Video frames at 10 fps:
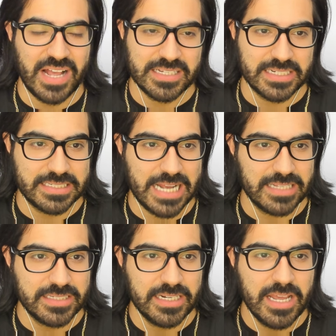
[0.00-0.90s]
as an
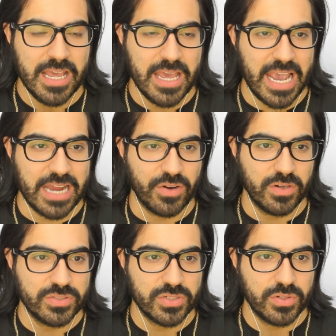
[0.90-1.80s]
assassin, and
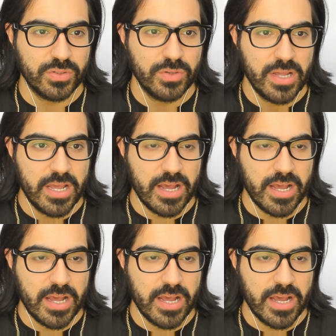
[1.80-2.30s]
also,